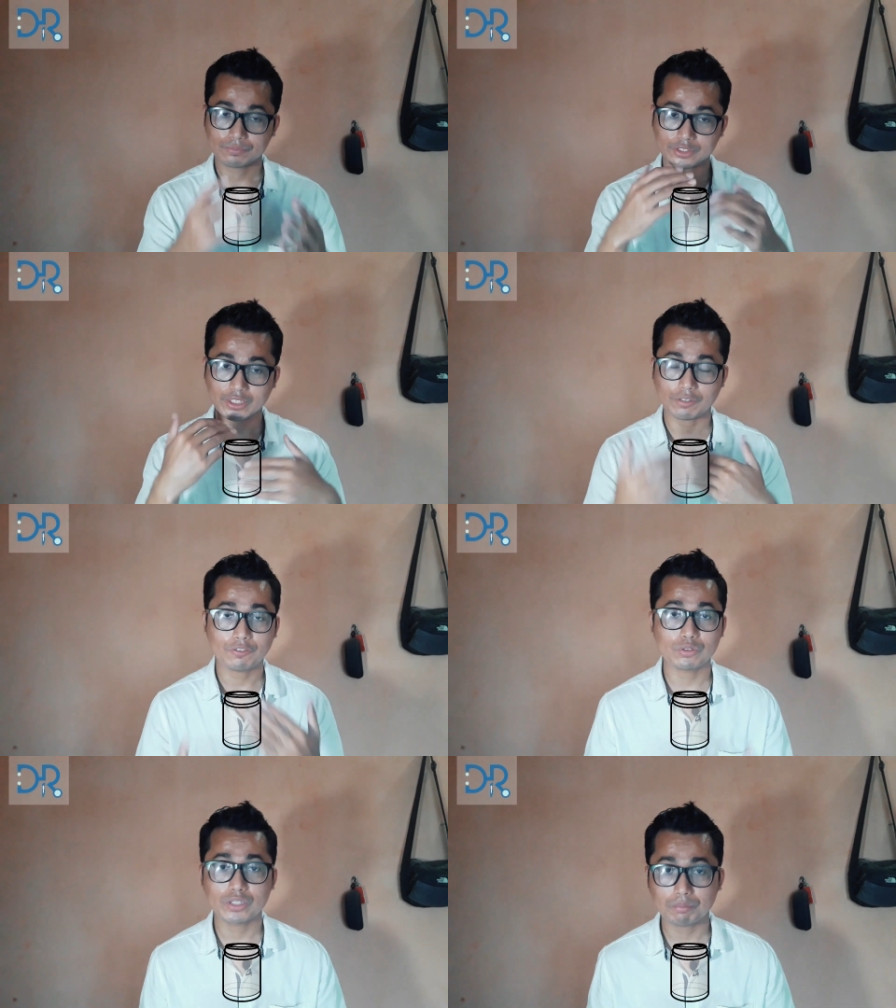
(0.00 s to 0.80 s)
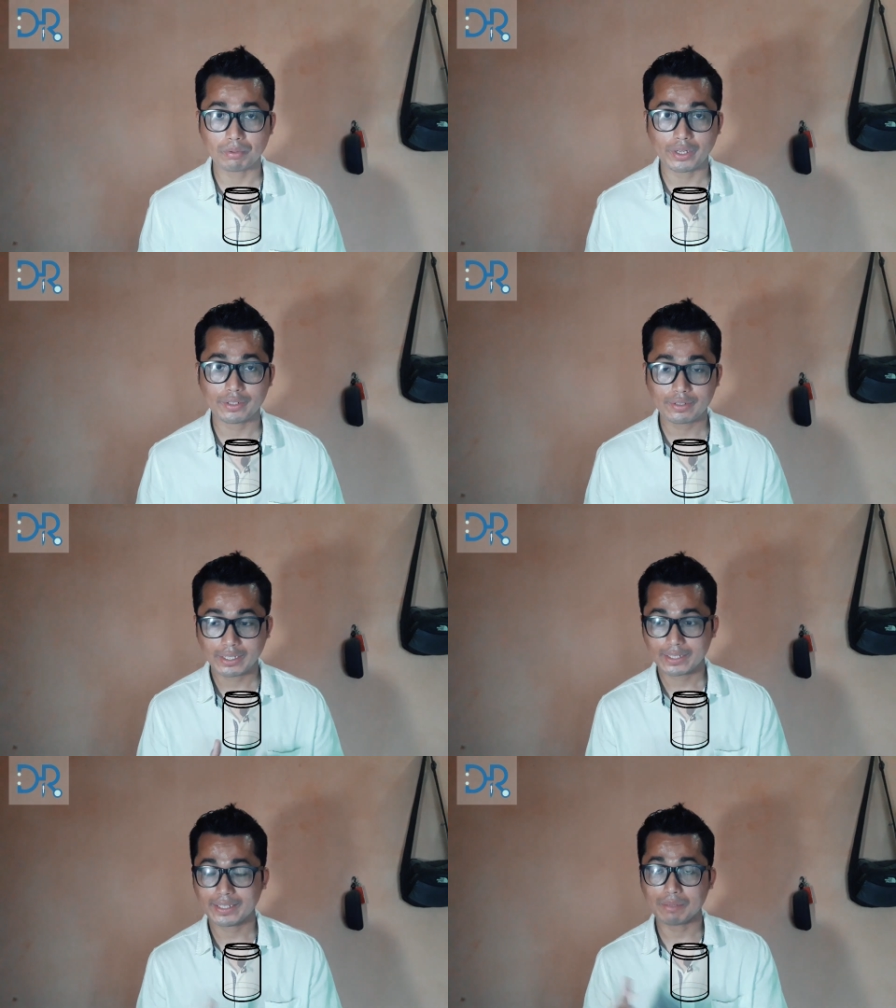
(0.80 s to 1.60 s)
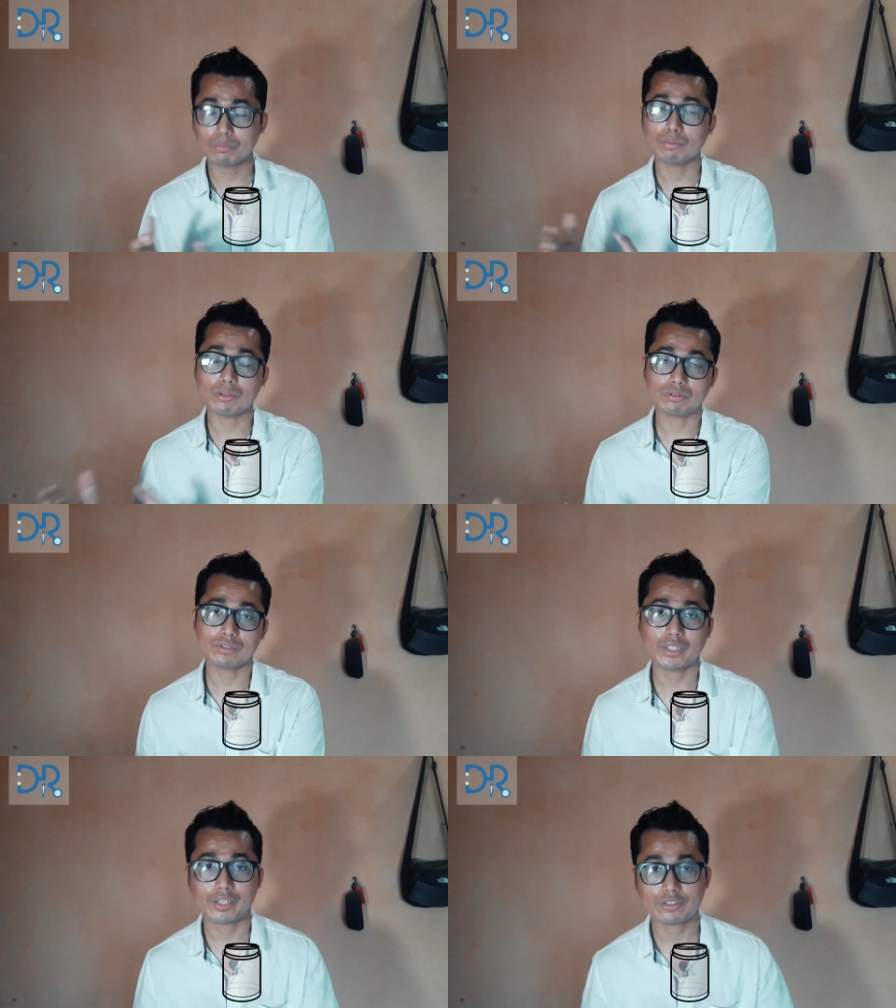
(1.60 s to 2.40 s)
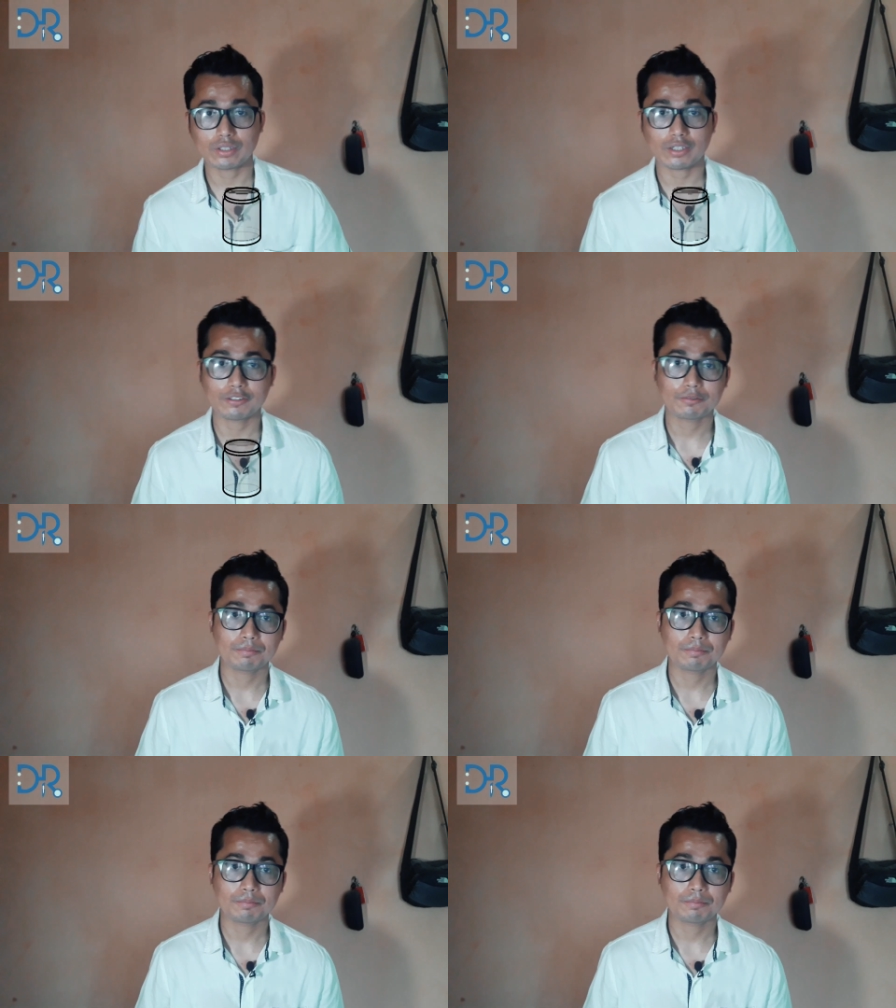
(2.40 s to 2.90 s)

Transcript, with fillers: take a few deep breath, then move on to the next jar.